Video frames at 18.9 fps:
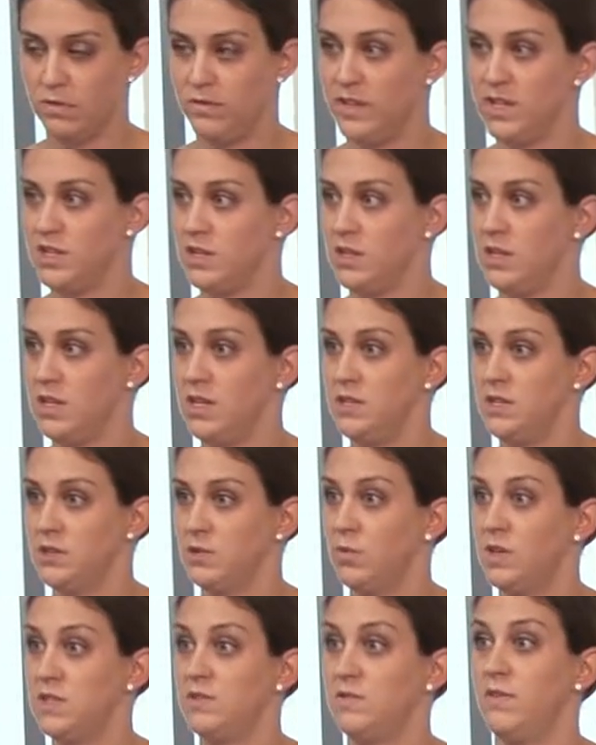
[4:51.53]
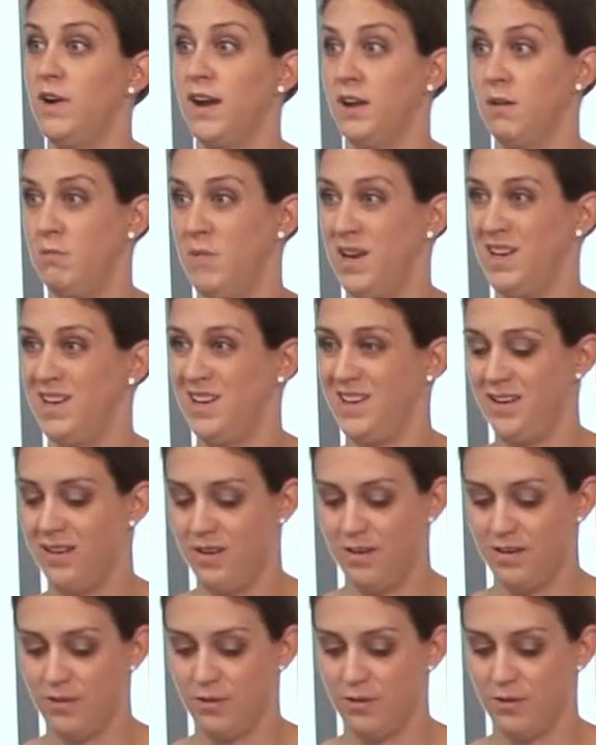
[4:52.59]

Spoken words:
of each of these or what's recommended.